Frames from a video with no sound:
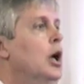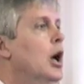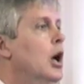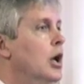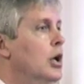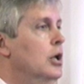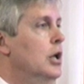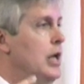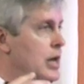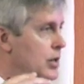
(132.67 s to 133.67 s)
uh,
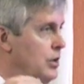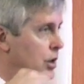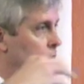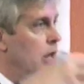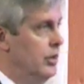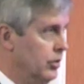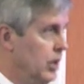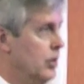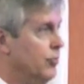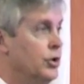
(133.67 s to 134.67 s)
and, and,
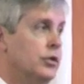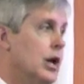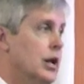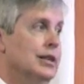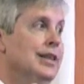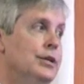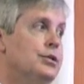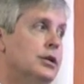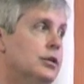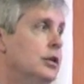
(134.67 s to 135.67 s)
and redo that, at
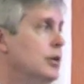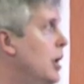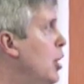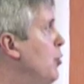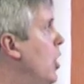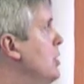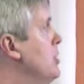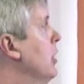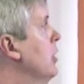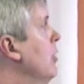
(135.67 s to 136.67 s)
least at the entire
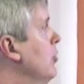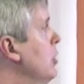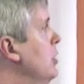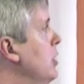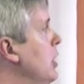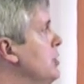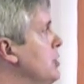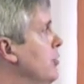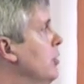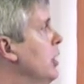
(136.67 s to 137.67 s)
project level and, and
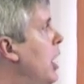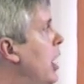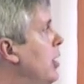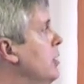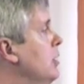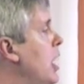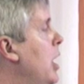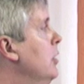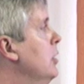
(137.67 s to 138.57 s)
generally higher than that.